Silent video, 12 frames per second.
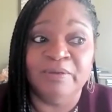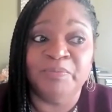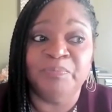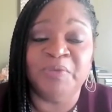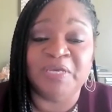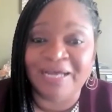
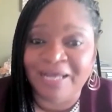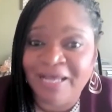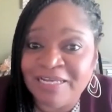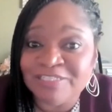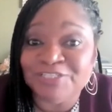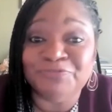
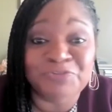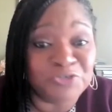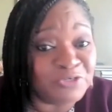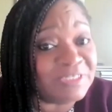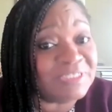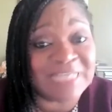Because if
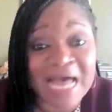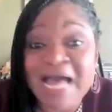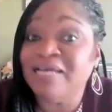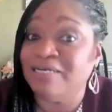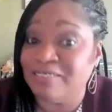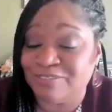you're a
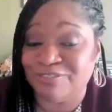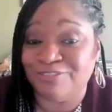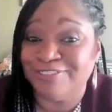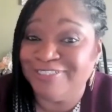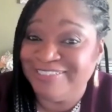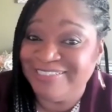side
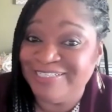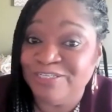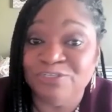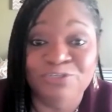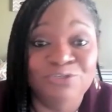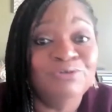hustler,
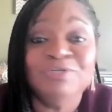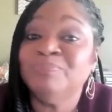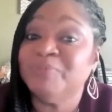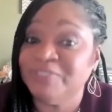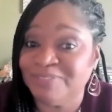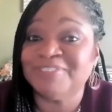you can
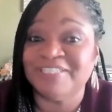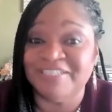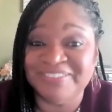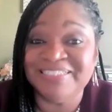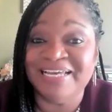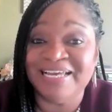put some stuff
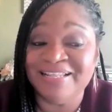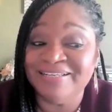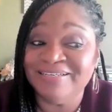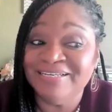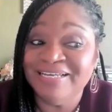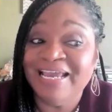
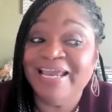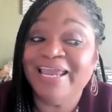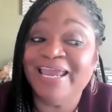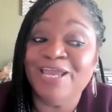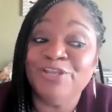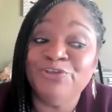together
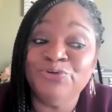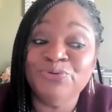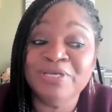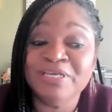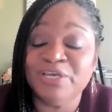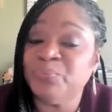and you
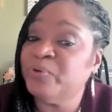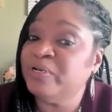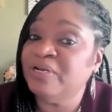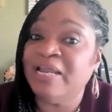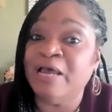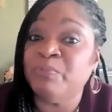can get rid
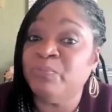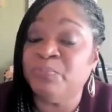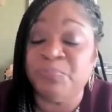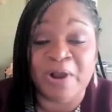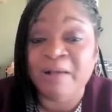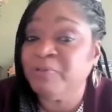of that
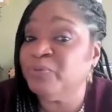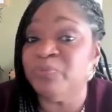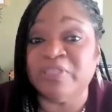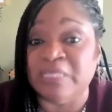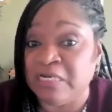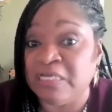probably
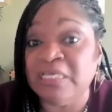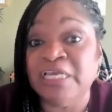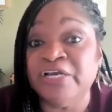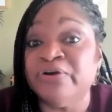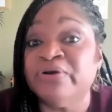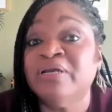within a
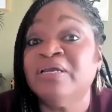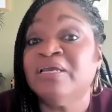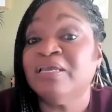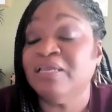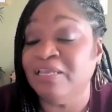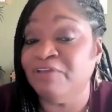year
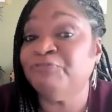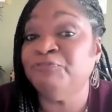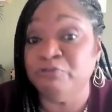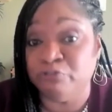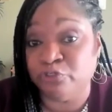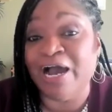if
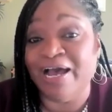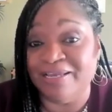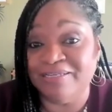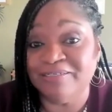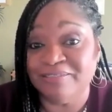you tried.